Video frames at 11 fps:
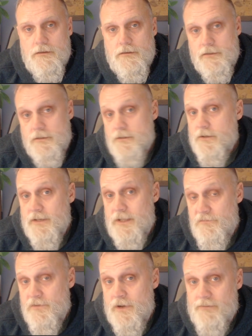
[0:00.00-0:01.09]
you're looking at
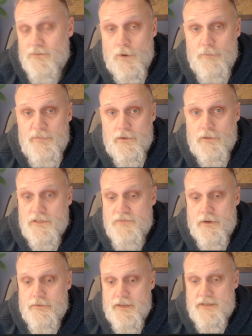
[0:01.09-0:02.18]
five to go uphill. It's
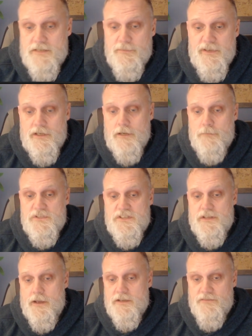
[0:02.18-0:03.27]
very easy to become
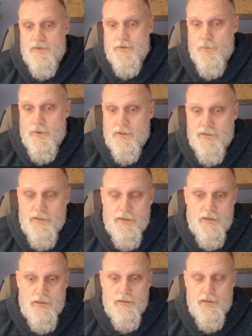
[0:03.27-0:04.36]
CX very quickly.
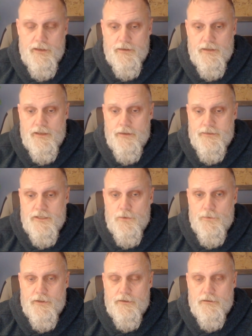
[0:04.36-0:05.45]
And again, you don't
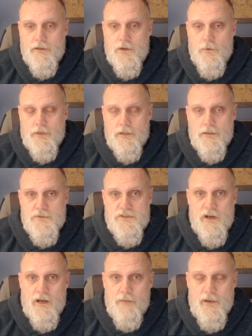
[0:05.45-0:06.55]
want to go into close
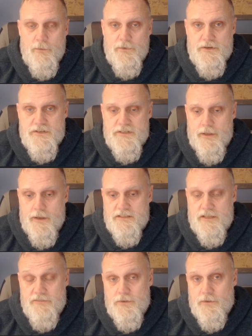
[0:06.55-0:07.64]
combat when you're CX
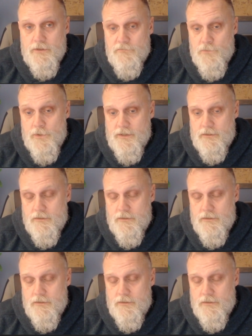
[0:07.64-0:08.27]
if you can avoid it.